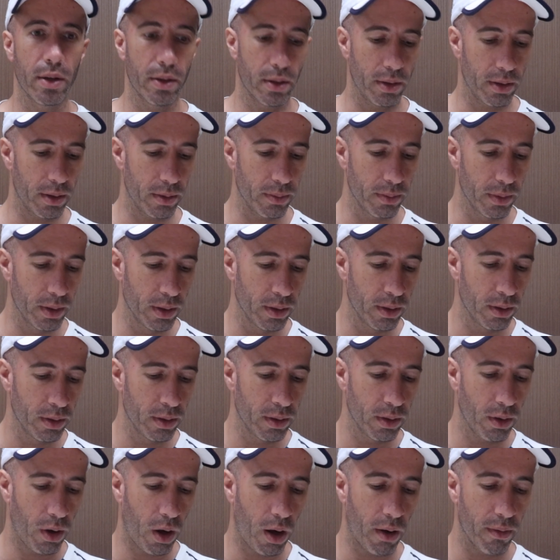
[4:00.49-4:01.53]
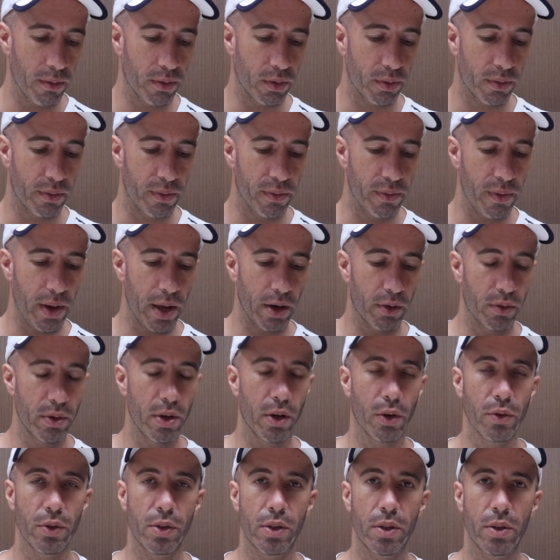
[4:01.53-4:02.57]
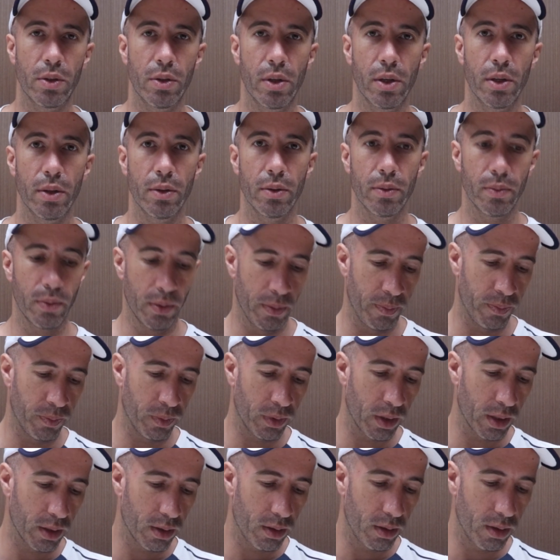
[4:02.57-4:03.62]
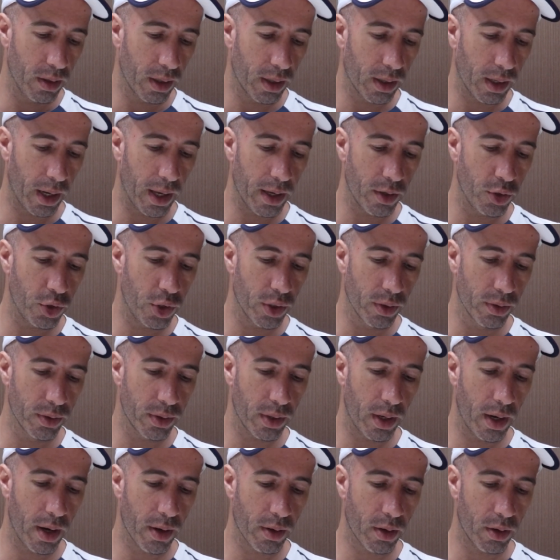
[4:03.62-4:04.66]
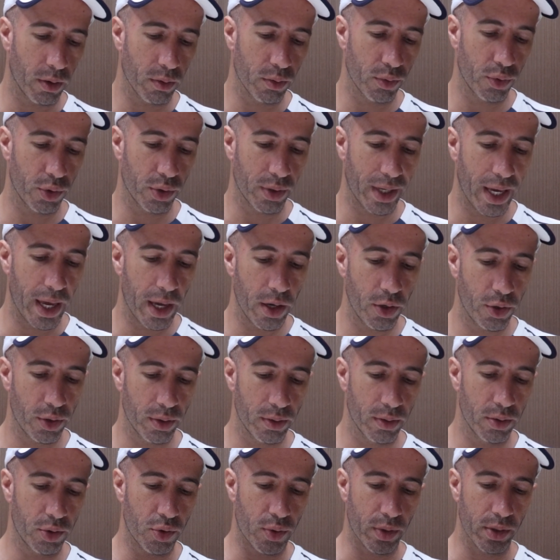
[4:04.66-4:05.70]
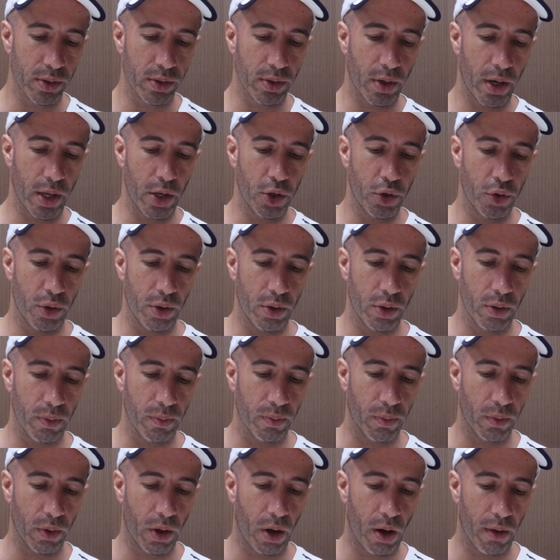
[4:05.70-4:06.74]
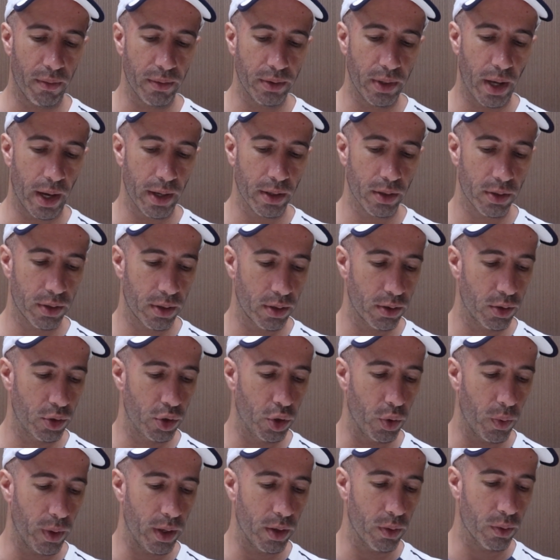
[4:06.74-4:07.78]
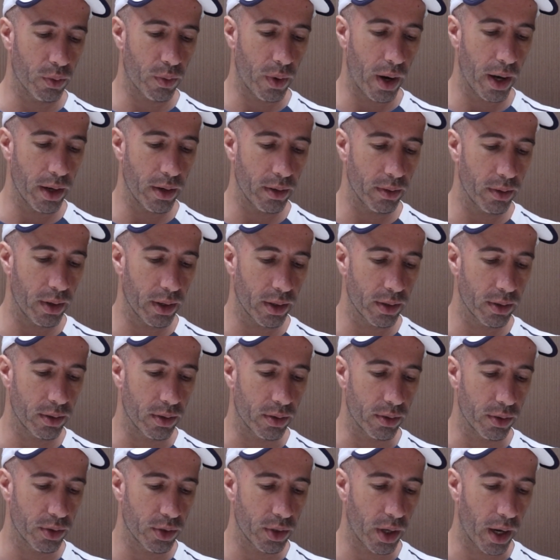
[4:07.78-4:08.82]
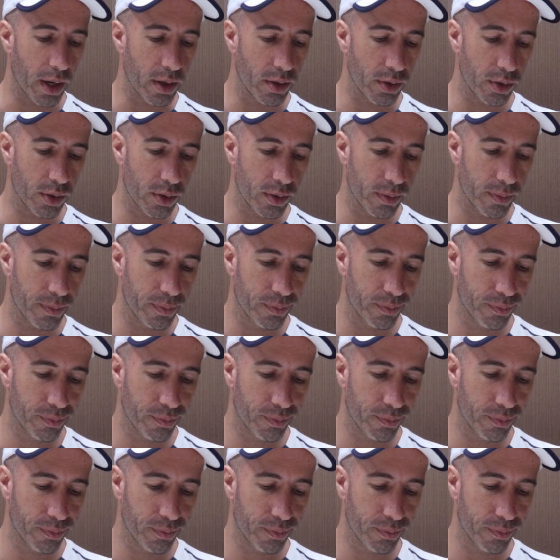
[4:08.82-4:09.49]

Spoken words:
and of various declensions and conjugation, translation of texts, doing writing exercise.